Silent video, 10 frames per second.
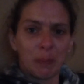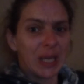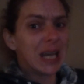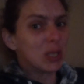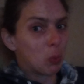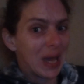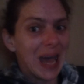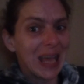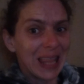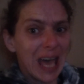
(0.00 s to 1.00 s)
Because when
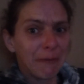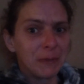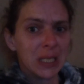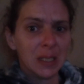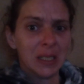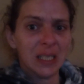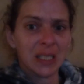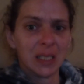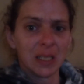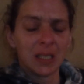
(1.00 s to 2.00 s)
I left,
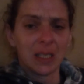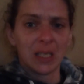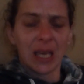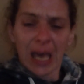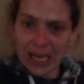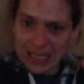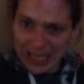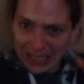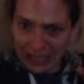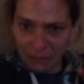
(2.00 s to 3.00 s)
I
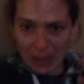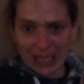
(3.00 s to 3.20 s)
did leave my